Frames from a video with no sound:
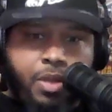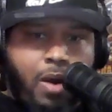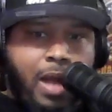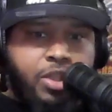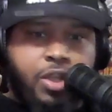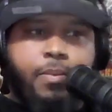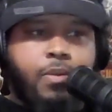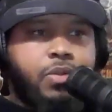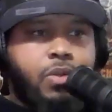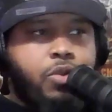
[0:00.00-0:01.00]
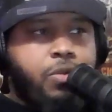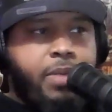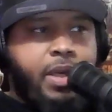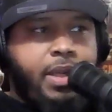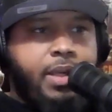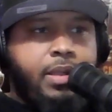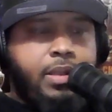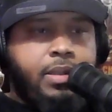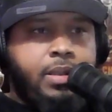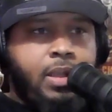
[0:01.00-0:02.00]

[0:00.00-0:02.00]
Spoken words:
is, you know, I jump on social media.